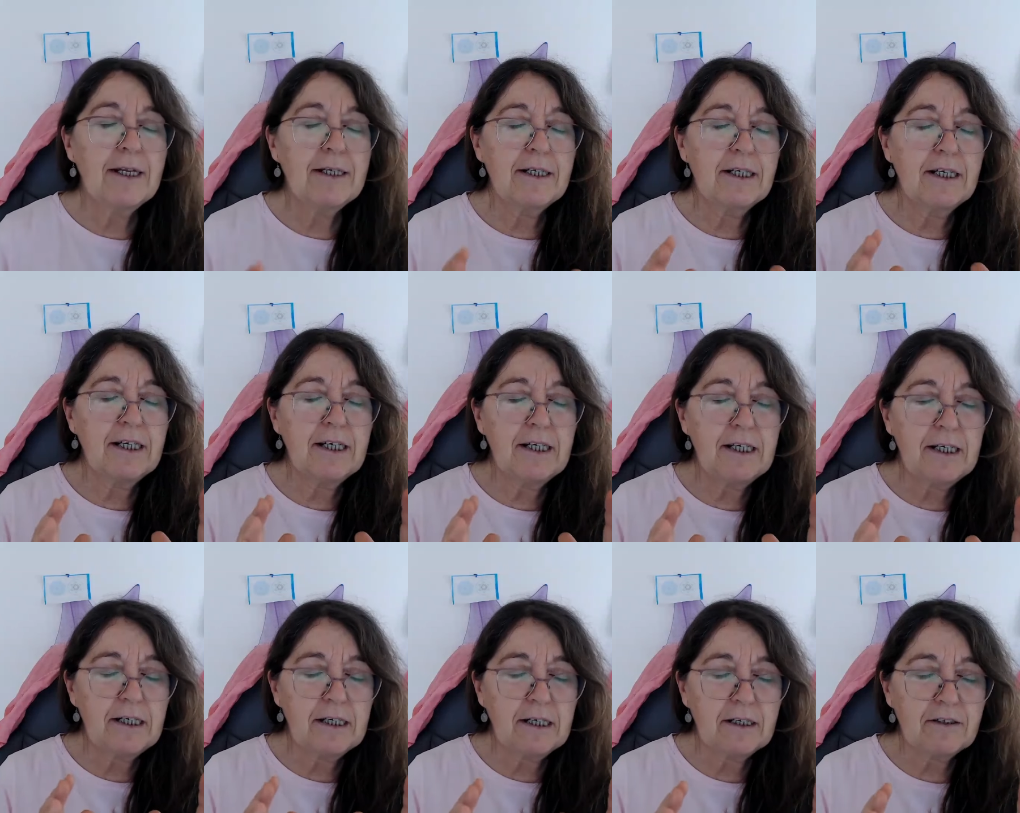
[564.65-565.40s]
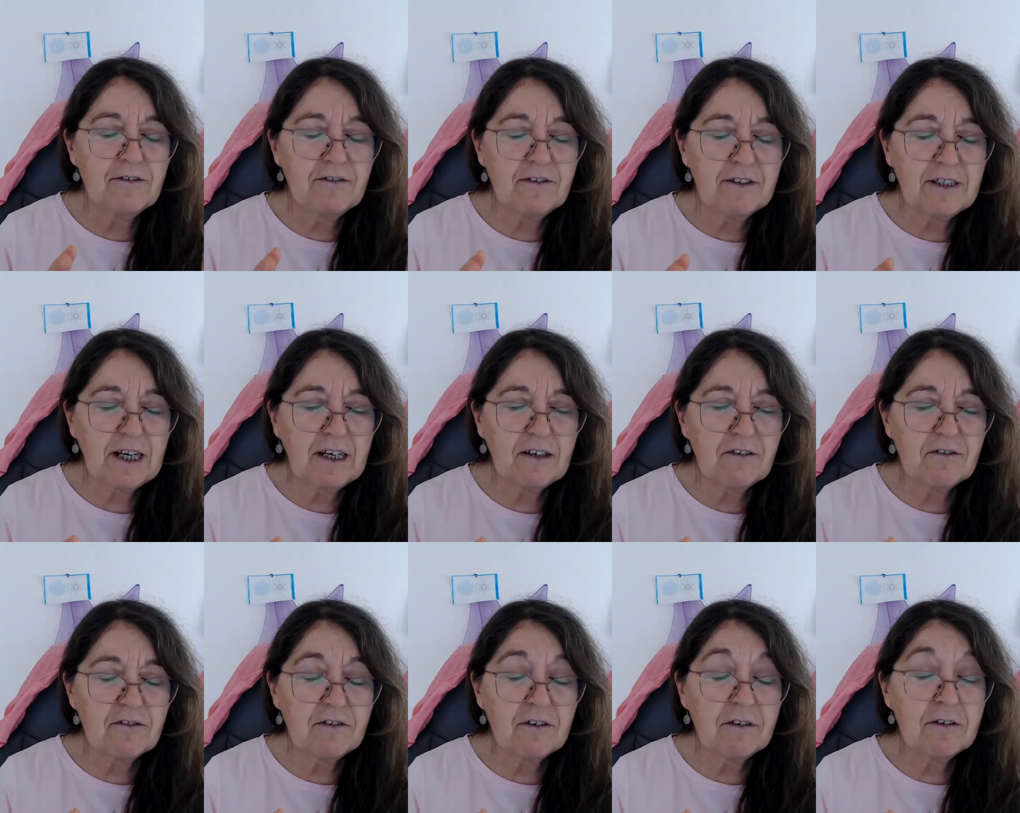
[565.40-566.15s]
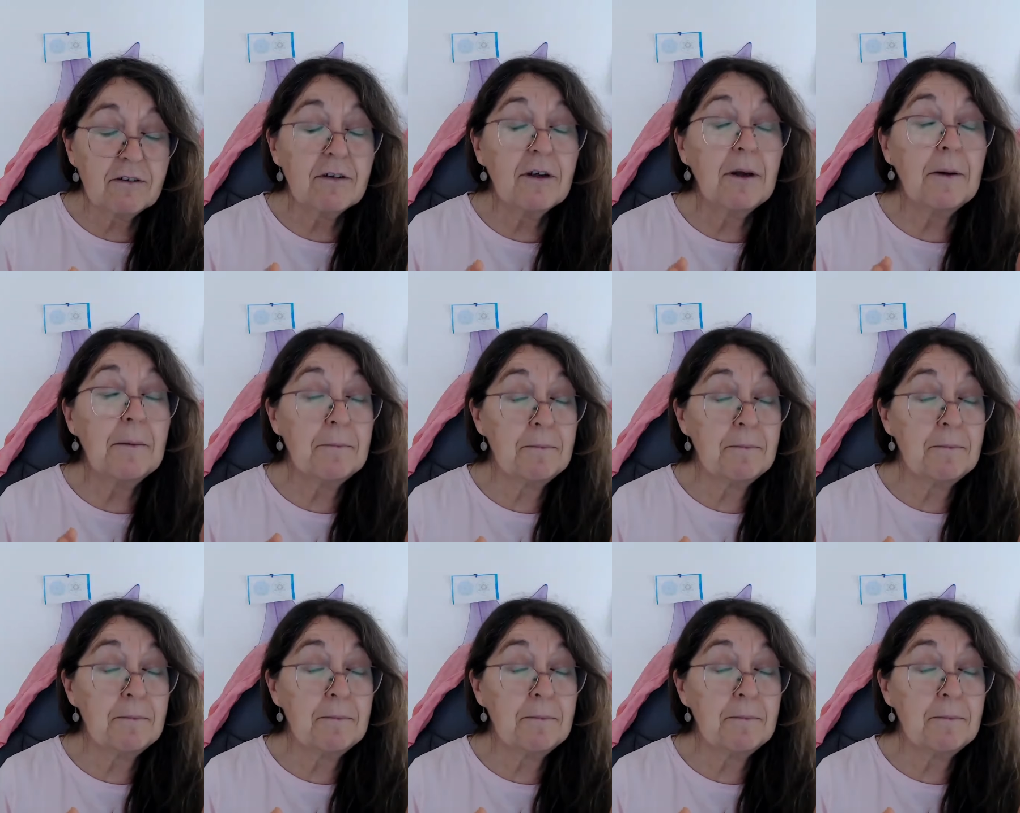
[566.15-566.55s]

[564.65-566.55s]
And he stressed